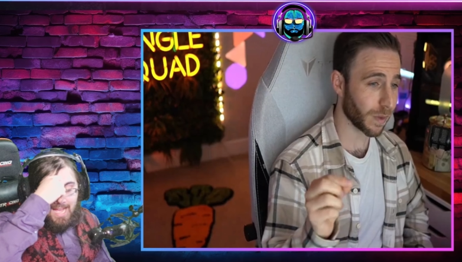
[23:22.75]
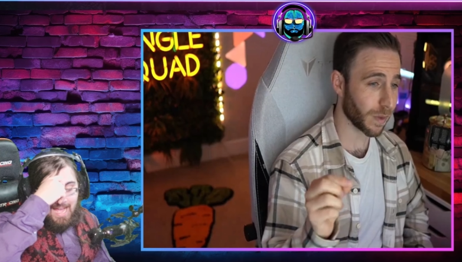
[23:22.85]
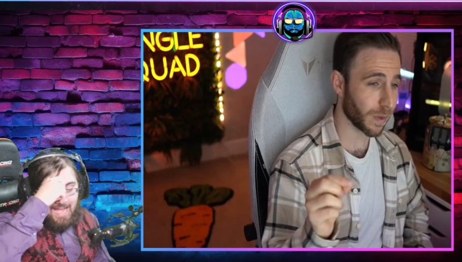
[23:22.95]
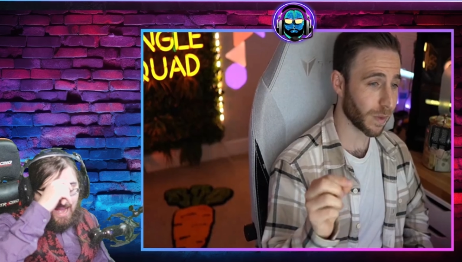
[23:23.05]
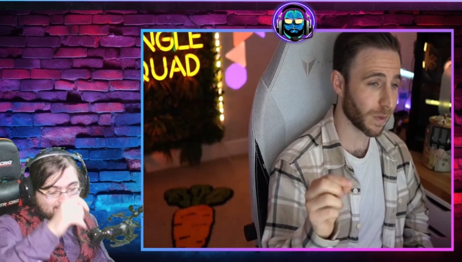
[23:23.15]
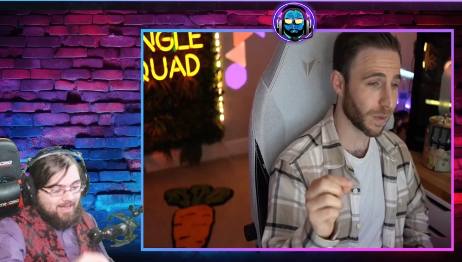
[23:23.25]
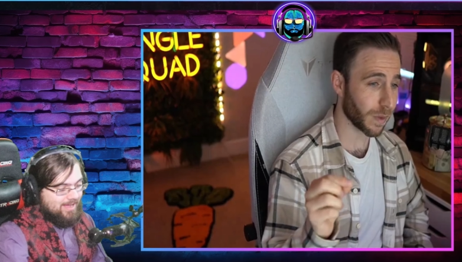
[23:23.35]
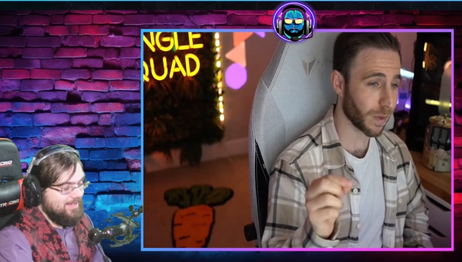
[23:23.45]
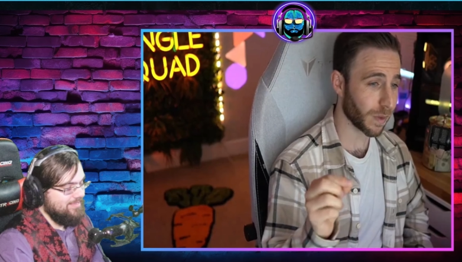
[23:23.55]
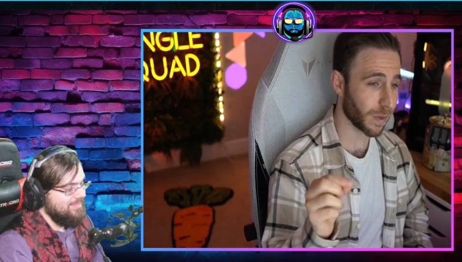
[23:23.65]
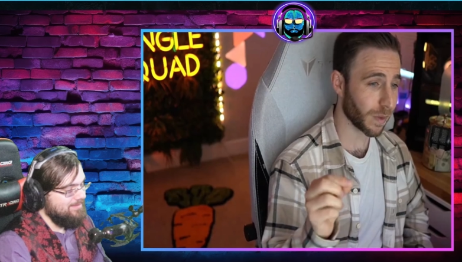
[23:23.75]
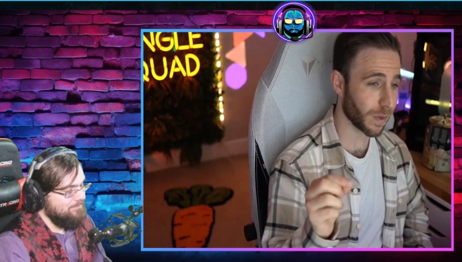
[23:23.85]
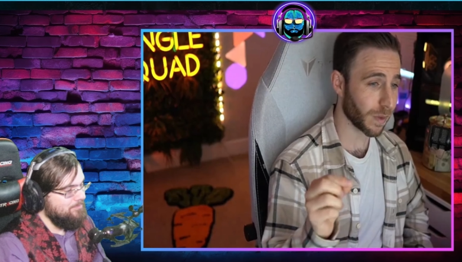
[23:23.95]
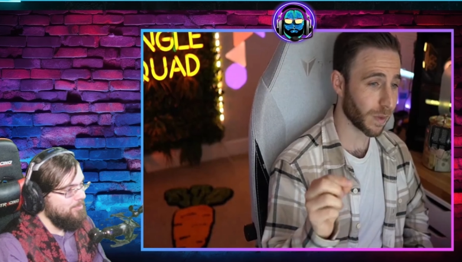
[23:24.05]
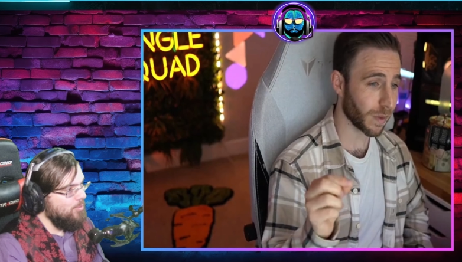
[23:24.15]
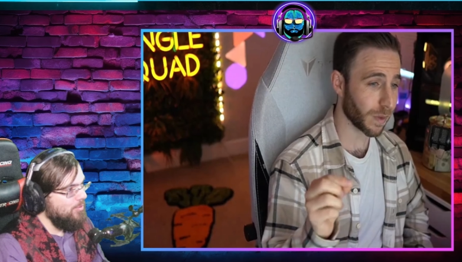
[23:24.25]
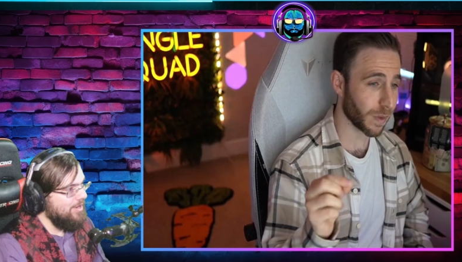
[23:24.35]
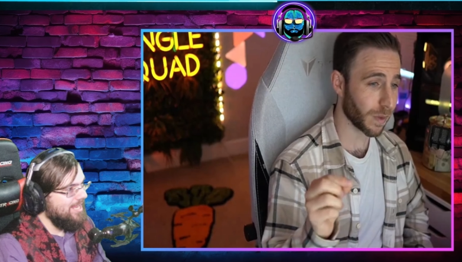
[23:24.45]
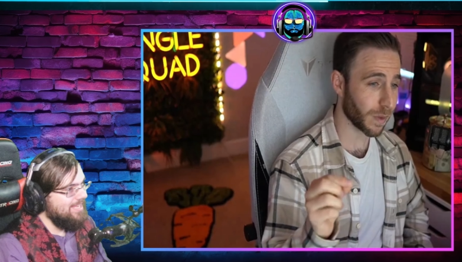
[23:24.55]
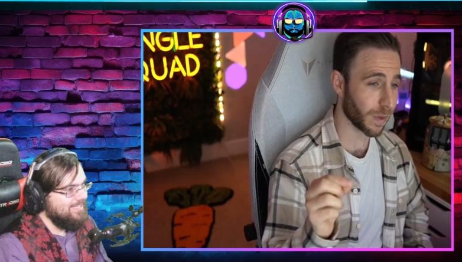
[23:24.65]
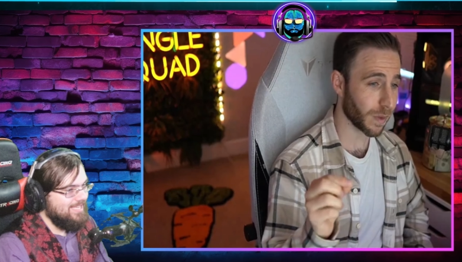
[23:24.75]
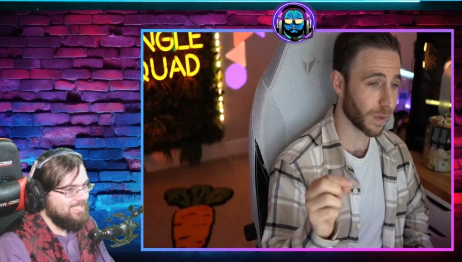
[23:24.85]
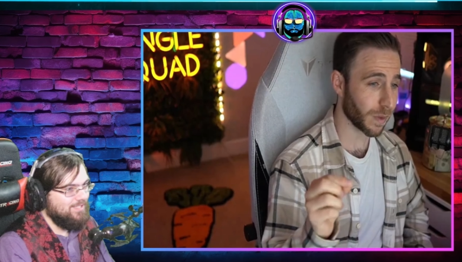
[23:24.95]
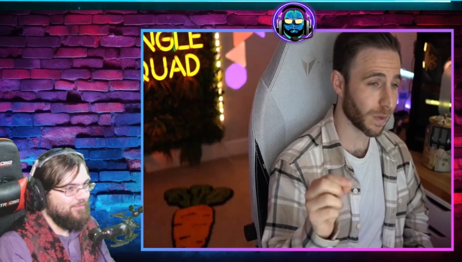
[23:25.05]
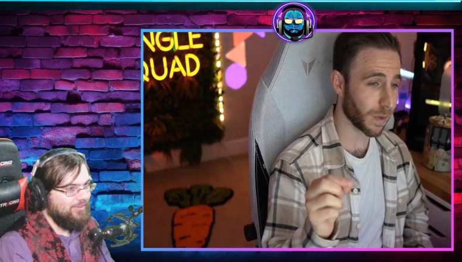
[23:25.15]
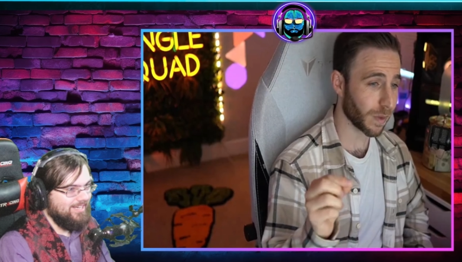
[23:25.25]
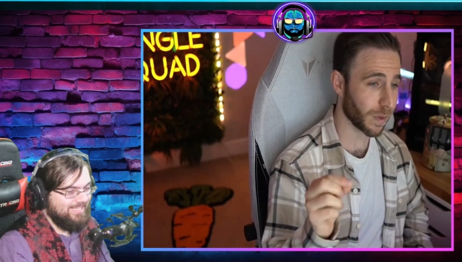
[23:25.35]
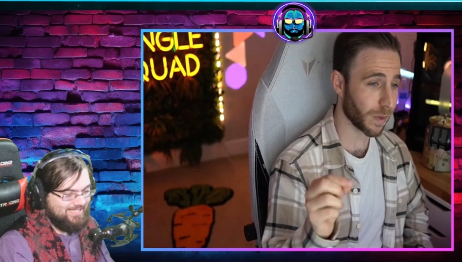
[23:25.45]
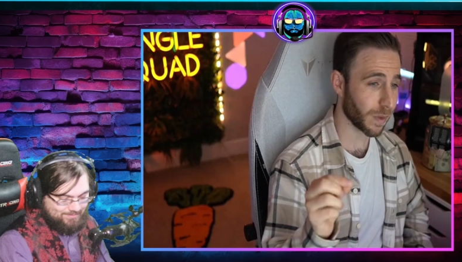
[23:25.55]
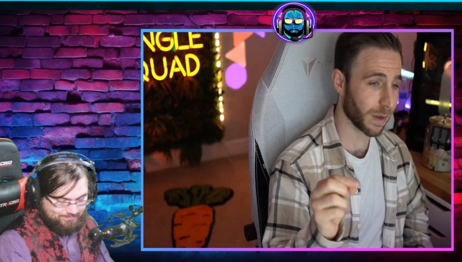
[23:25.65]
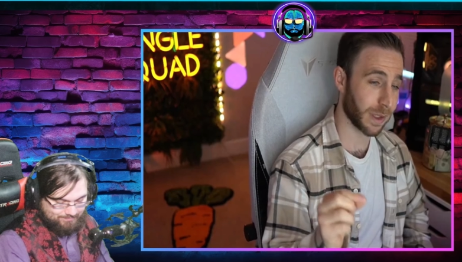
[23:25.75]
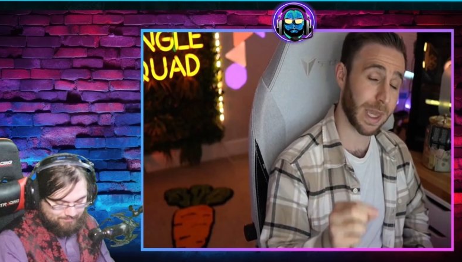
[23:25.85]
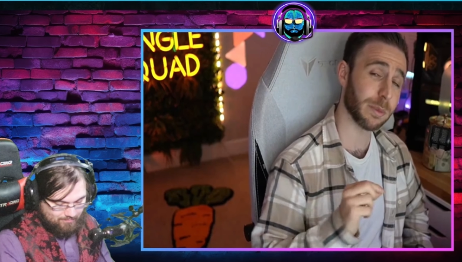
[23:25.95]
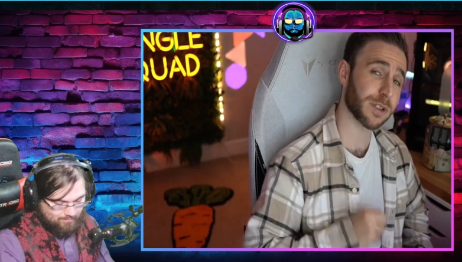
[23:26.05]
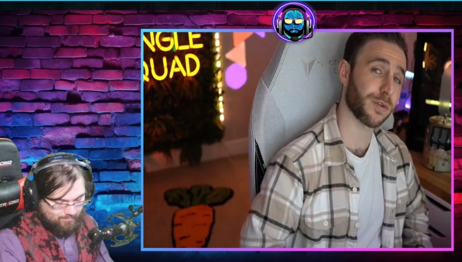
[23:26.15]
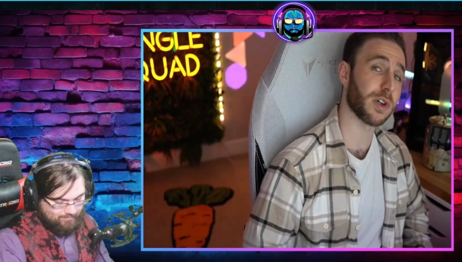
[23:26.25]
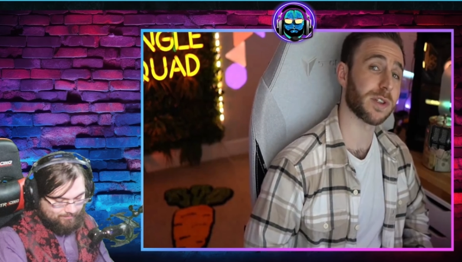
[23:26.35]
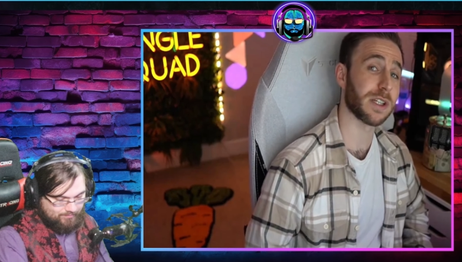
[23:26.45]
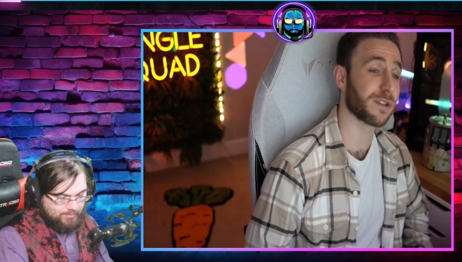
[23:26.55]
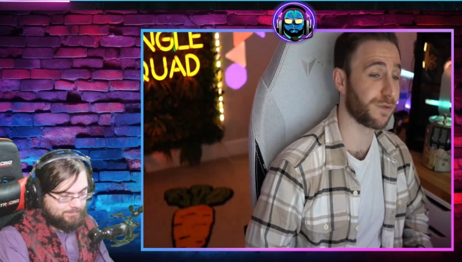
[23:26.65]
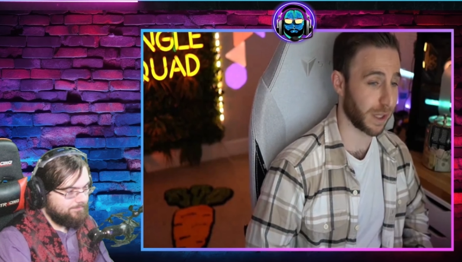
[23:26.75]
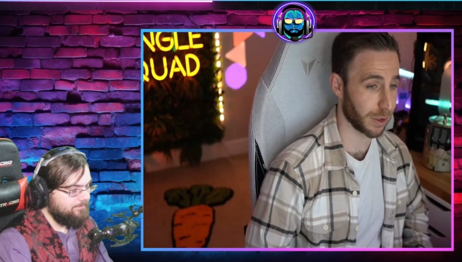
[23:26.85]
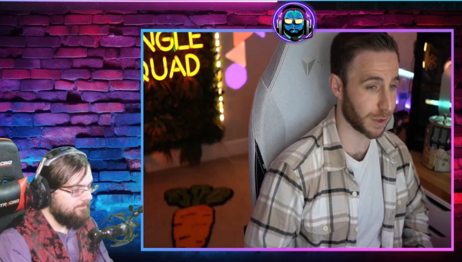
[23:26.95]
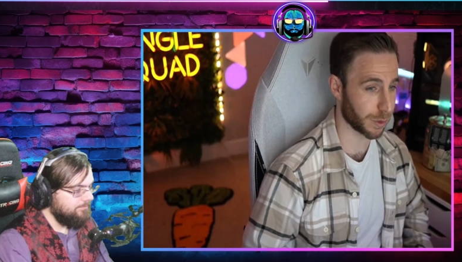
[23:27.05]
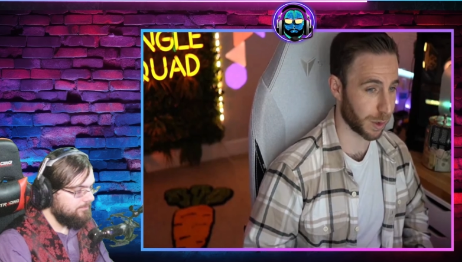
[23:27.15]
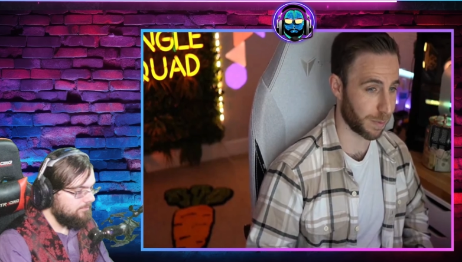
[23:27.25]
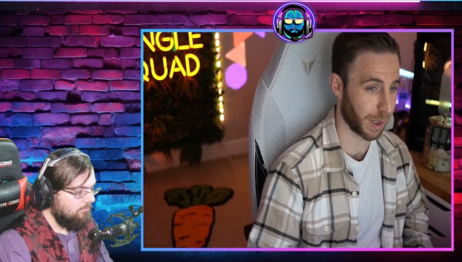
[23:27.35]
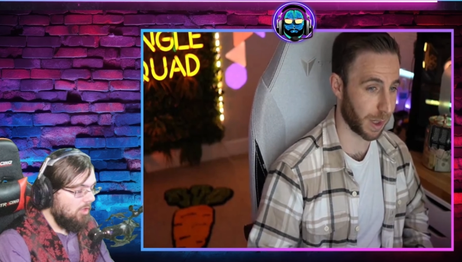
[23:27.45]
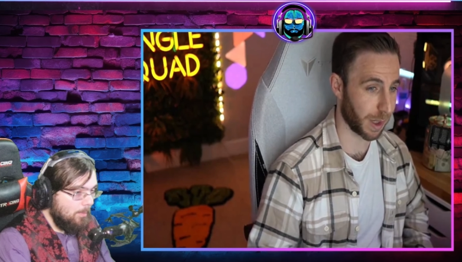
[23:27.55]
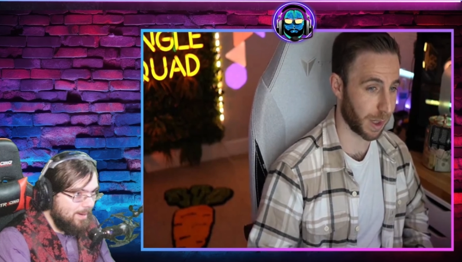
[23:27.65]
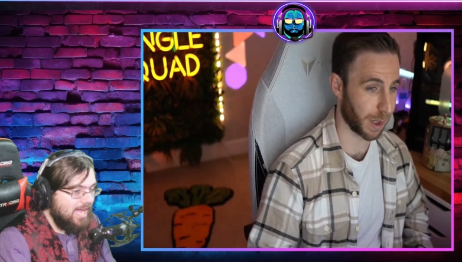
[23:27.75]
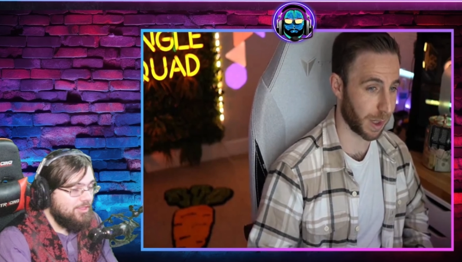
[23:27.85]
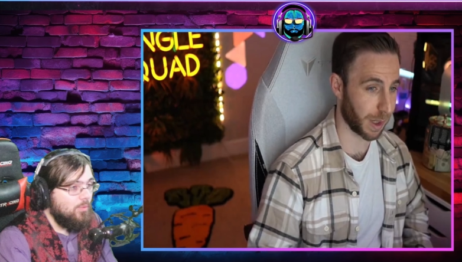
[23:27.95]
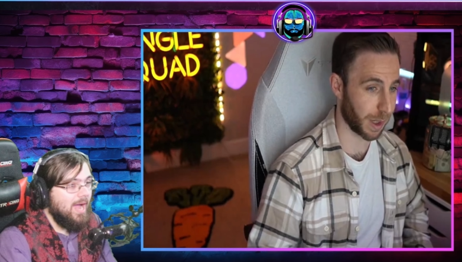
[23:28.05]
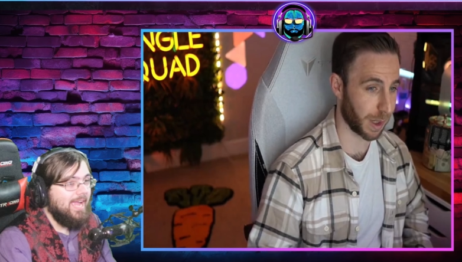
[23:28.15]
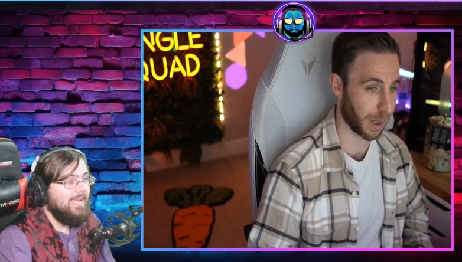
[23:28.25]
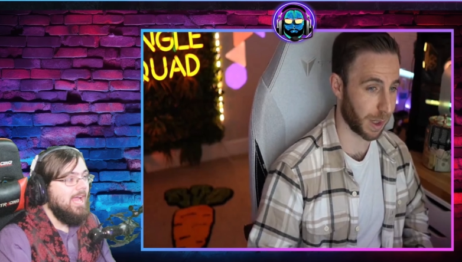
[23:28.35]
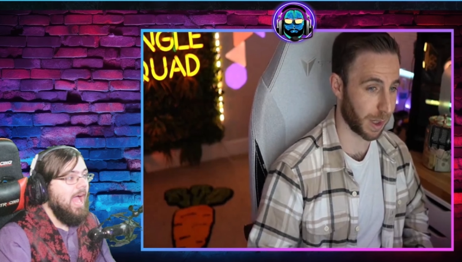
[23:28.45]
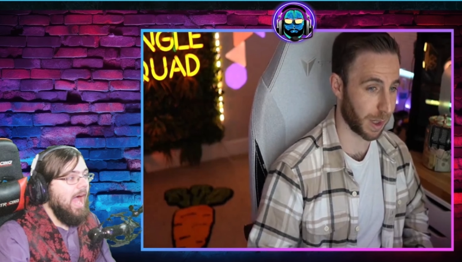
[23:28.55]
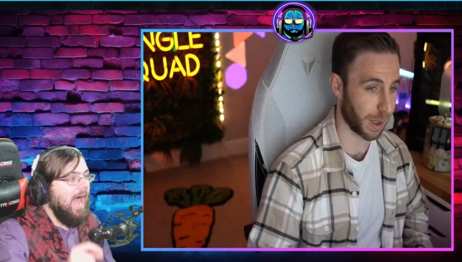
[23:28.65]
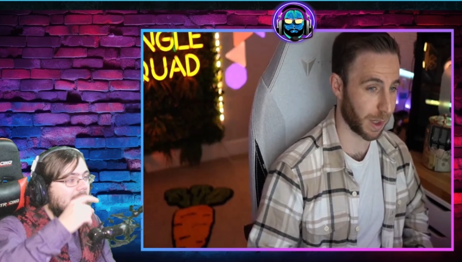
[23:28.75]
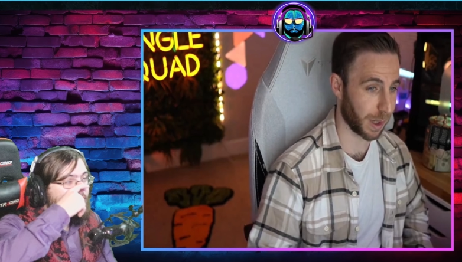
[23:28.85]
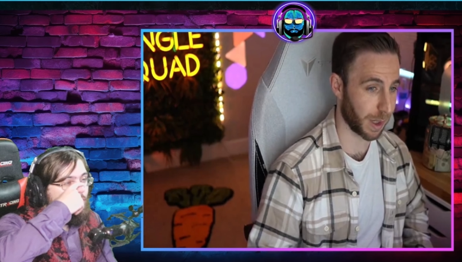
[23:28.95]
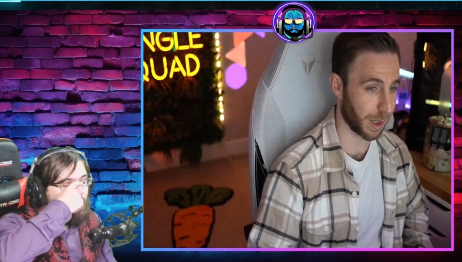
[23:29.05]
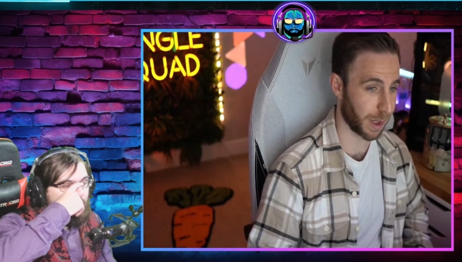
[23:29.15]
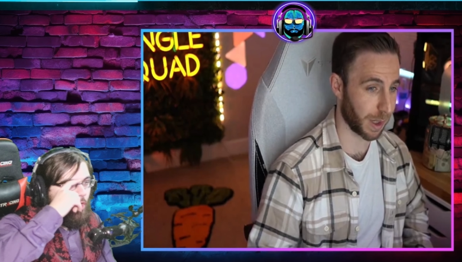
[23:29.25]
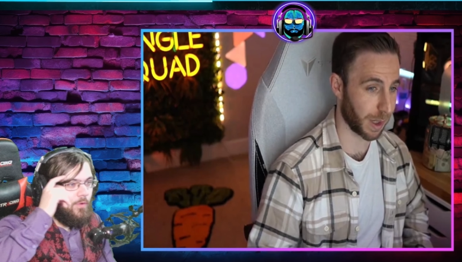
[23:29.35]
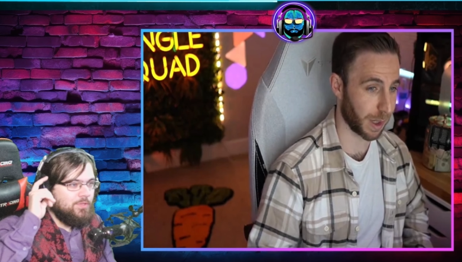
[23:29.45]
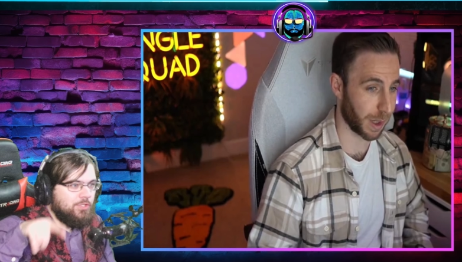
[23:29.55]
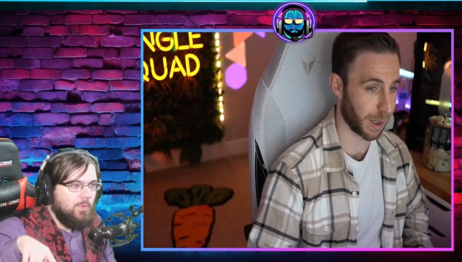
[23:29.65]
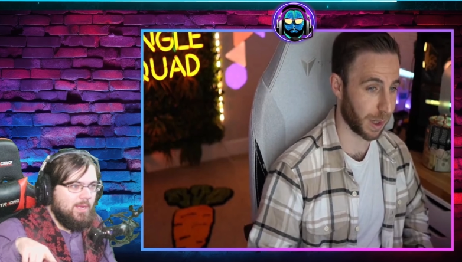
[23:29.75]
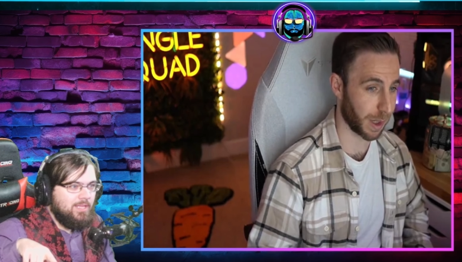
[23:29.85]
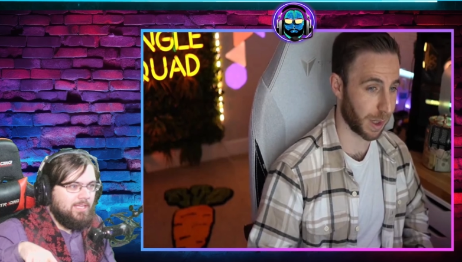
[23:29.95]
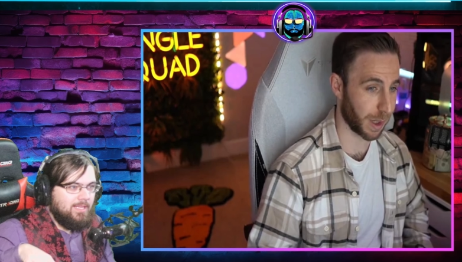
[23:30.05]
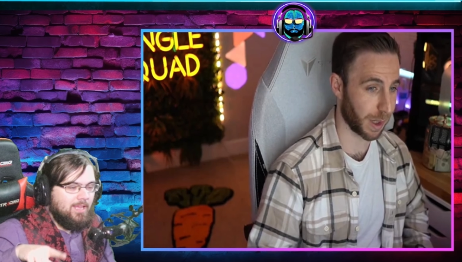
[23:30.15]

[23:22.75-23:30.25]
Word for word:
Speaker 1: Oh boy, it's funny.
Speaker 2: Gamers First has failed to repay.
Speaker 1: By the way, I don't know if suing